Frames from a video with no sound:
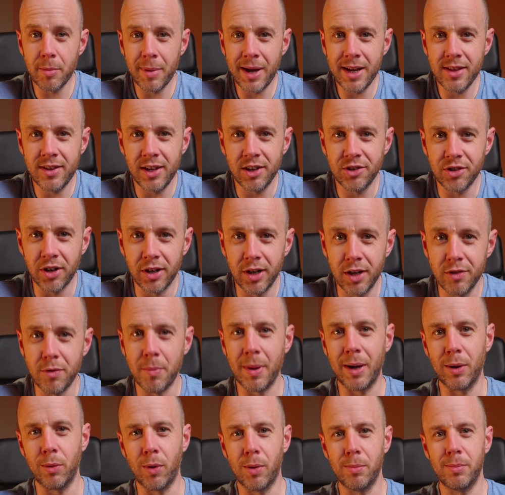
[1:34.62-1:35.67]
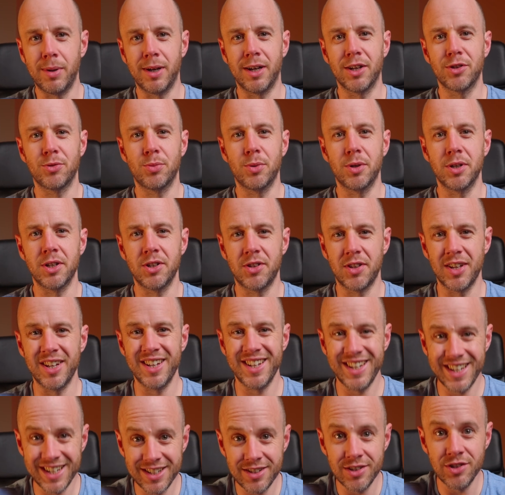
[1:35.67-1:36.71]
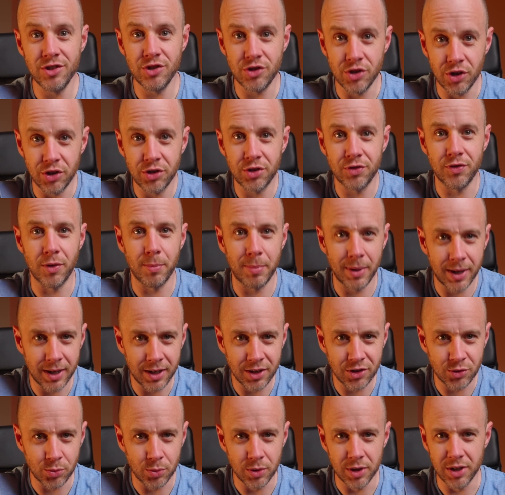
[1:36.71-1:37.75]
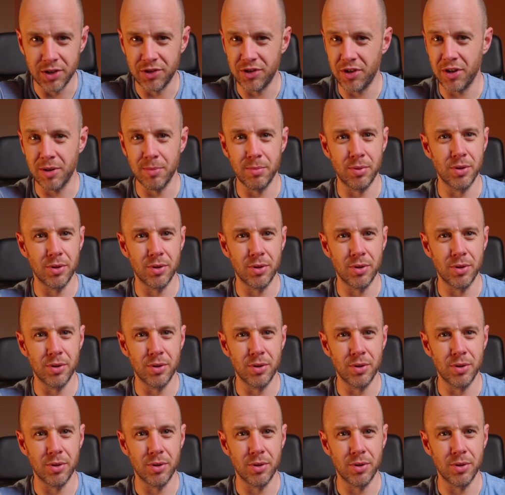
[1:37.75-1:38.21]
the main things I love about 1Password is that it isn't just for passwords. You can